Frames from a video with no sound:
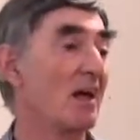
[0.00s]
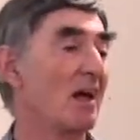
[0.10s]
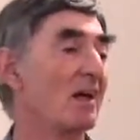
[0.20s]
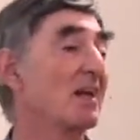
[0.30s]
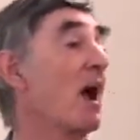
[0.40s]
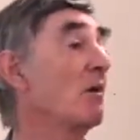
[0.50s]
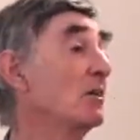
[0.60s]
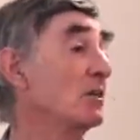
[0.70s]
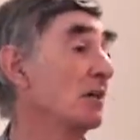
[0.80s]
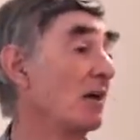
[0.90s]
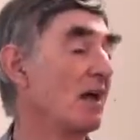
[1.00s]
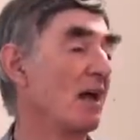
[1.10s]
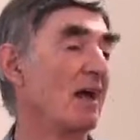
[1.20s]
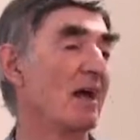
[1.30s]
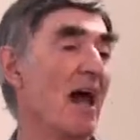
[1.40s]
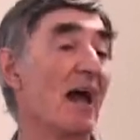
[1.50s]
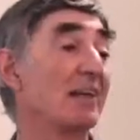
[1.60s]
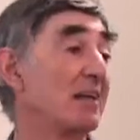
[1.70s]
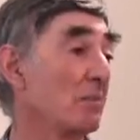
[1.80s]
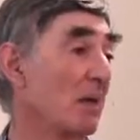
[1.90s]
encouraging
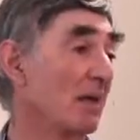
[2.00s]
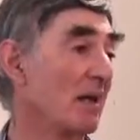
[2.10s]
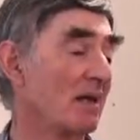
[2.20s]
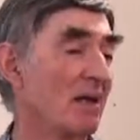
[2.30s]
academic.